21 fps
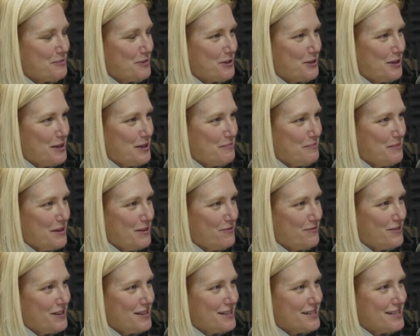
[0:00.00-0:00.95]
in
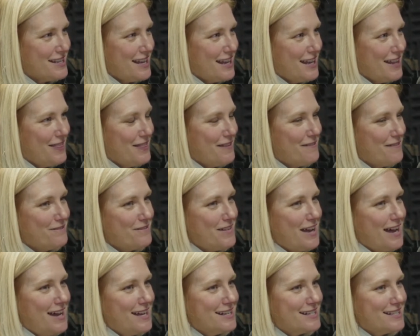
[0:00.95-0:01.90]
Memphis, and the
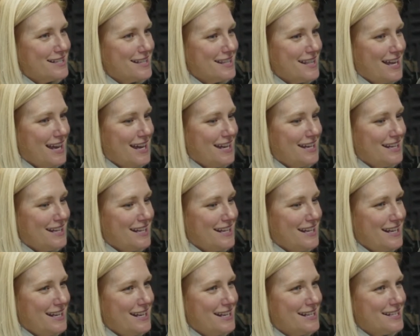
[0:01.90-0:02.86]
fact that
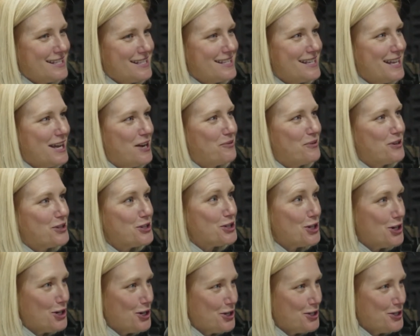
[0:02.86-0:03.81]
he has now
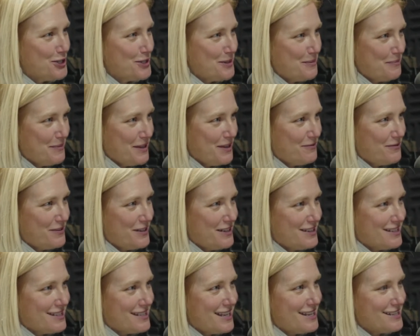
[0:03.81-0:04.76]
returned to
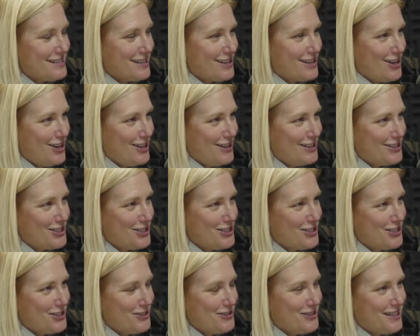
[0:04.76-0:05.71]
Memphis as a college
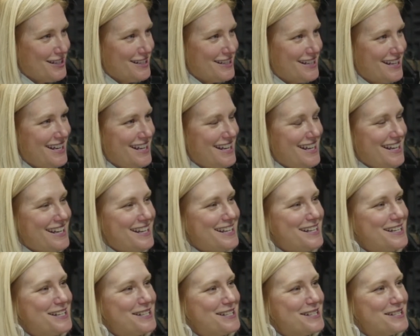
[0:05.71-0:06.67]
student
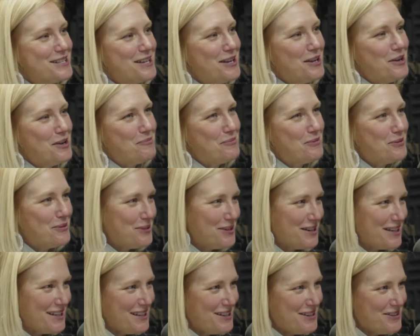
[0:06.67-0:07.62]
is a
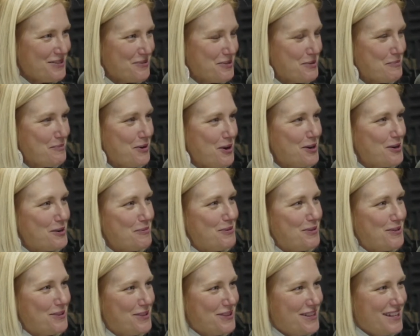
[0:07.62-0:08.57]
pretty remarkable
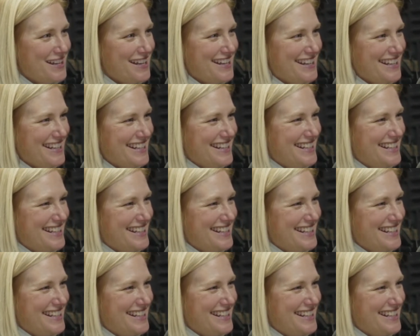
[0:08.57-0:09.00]
thing.